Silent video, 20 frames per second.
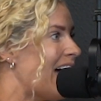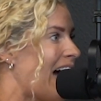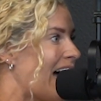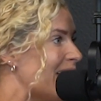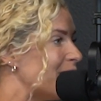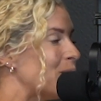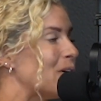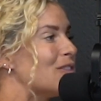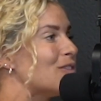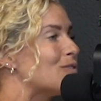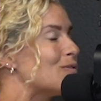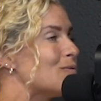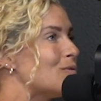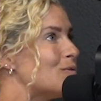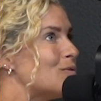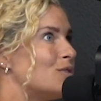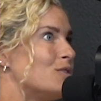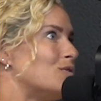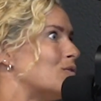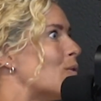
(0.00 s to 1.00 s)
I went
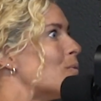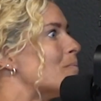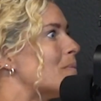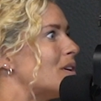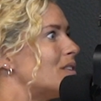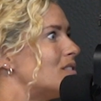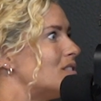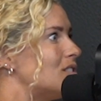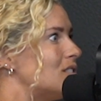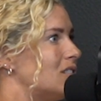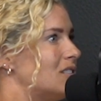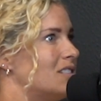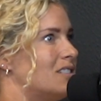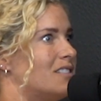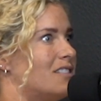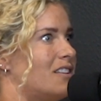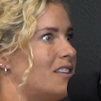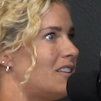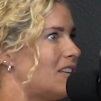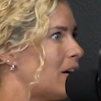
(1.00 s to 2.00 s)
through so much
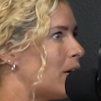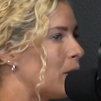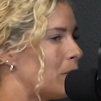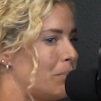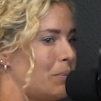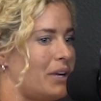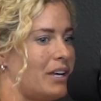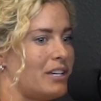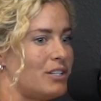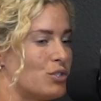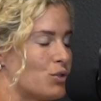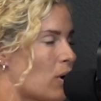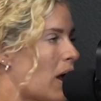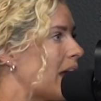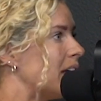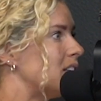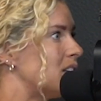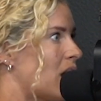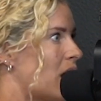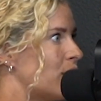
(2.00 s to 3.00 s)
therapy
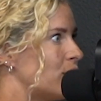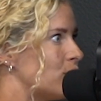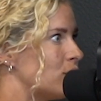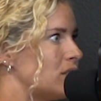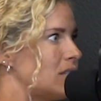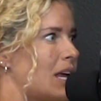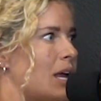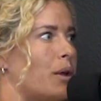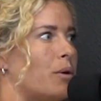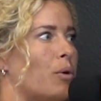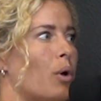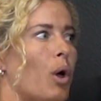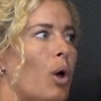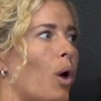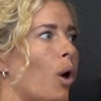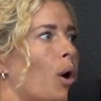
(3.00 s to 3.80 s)
trying to understand